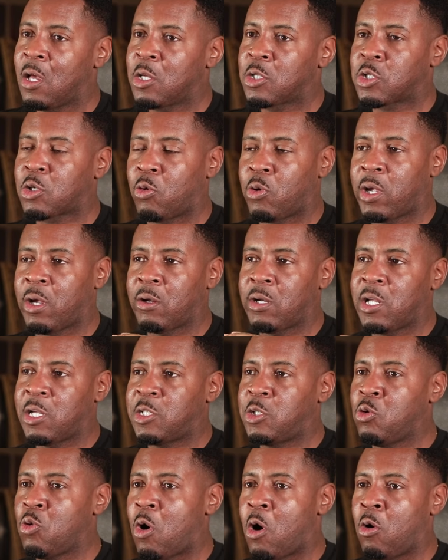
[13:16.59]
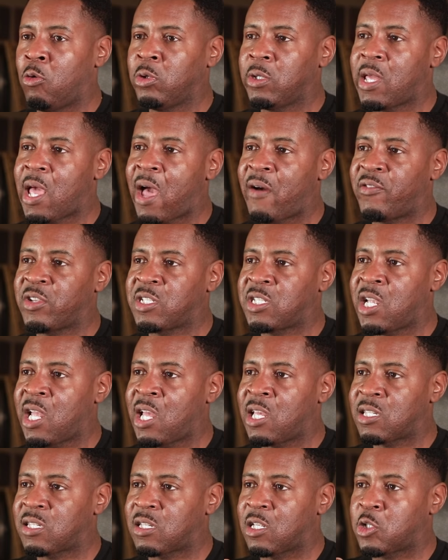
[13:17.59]
So here it is. You only have a
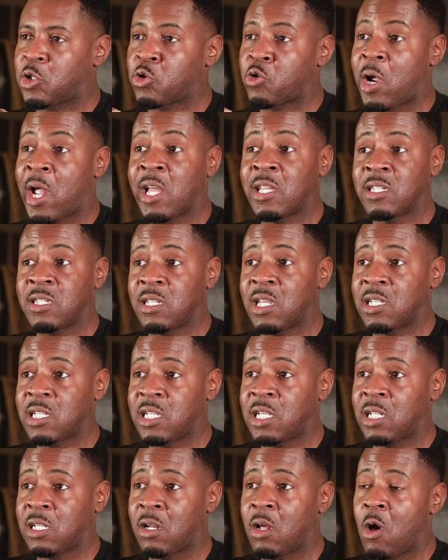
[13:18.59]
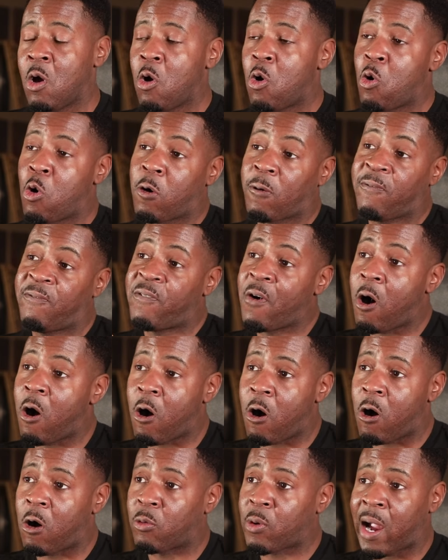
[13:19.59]
chance to transition or
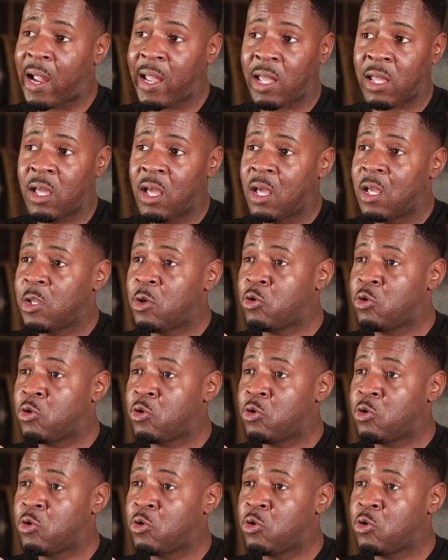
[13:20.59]
fall, right?